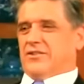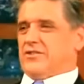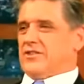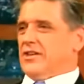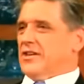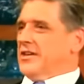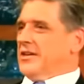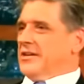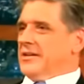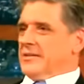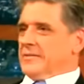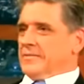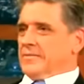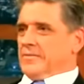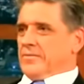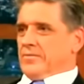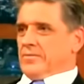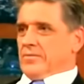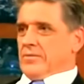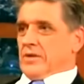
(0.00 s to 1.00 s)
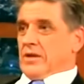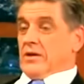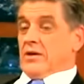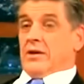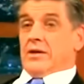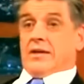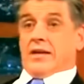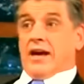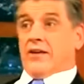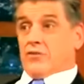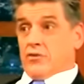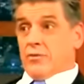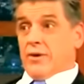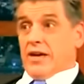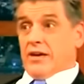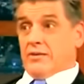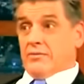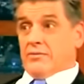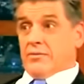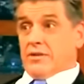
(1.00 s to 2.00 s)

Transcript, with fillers: he's a nice guy. Have you met him? I